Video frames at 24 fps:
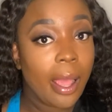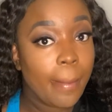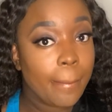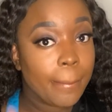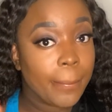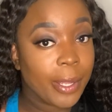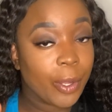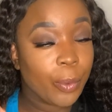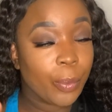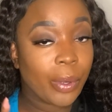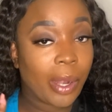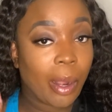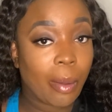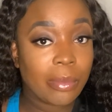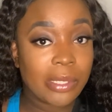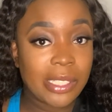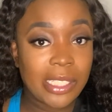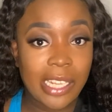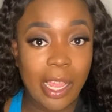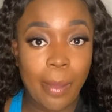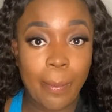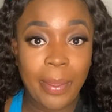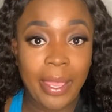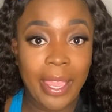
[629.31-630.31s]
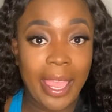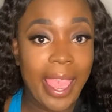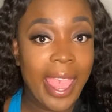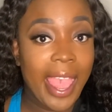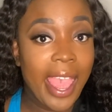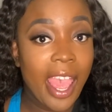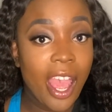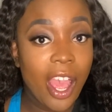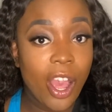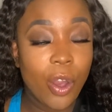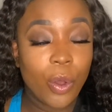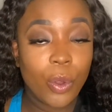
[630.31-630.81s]
but when I'm stepping
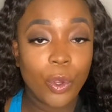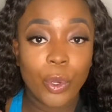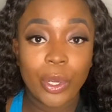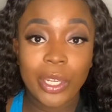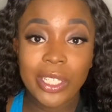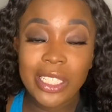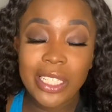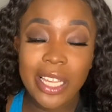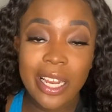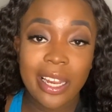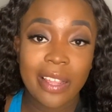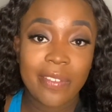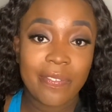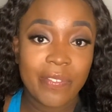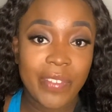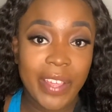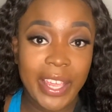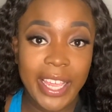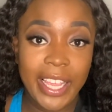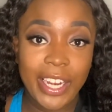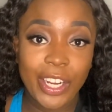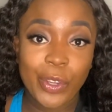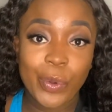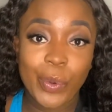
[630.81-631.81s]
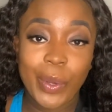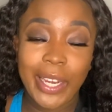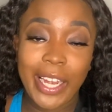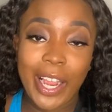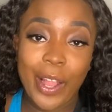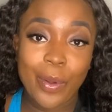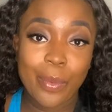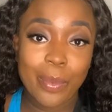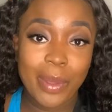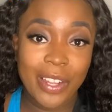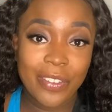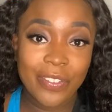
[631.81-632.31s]
out, going to an event, going
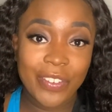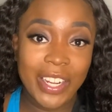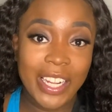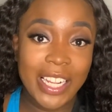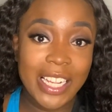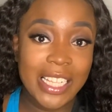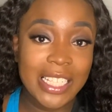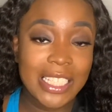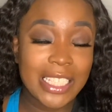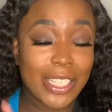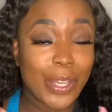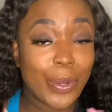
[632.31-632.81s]
out with my friends,